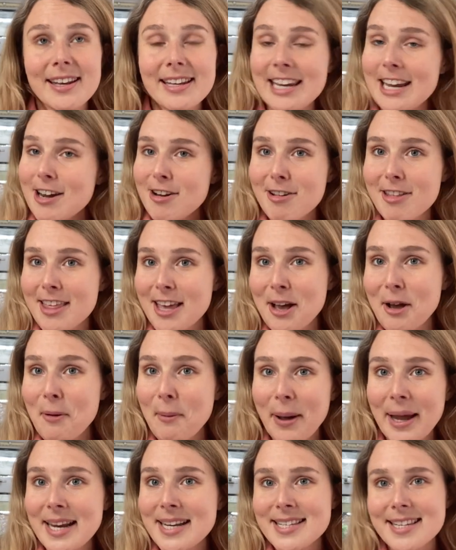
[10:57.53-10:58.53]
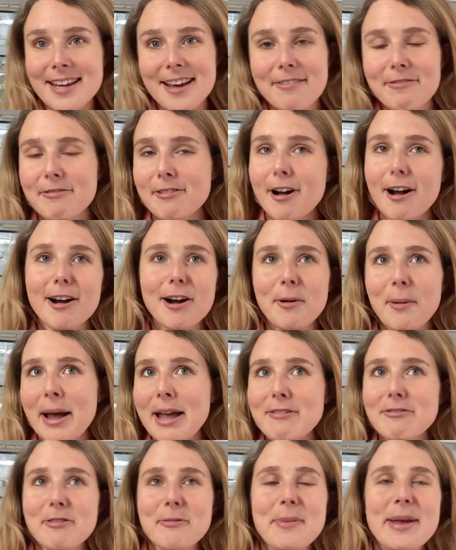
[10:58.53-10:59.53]
nearer the equator, far
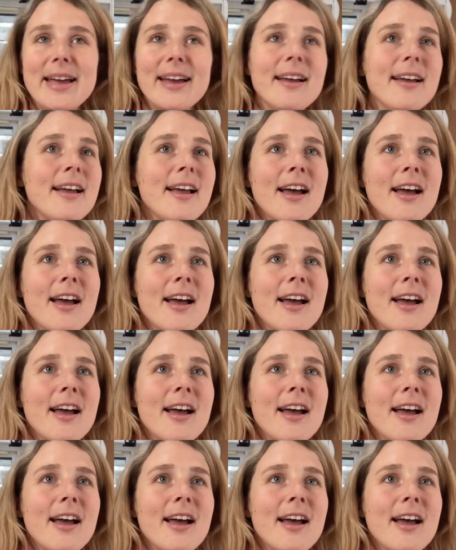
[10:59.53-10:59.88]
away from it.